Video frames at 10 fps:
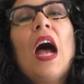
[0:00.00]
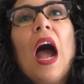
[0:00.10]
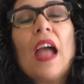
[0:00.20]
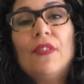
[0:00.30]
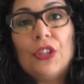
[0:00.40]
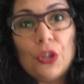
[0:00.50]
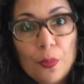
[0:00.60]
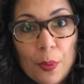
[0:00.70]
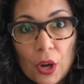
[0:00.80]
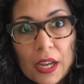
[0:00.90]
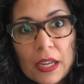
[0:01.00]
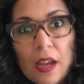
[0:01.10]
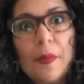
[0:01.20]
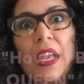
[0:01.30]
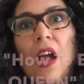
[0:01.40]
I have a new book
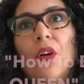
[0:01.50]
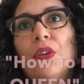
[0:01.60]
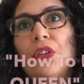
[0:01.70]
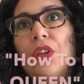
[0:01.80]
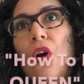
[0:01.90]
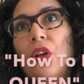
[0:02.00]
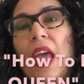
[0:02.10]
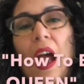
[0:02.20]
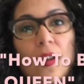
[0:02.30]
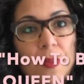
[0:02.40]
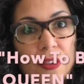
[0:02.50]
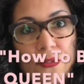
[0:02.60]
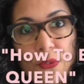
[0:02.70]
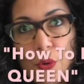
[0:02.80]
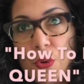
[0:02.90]
coming out called How to Be a
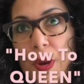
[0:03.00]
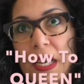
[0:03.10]
Faux Queen.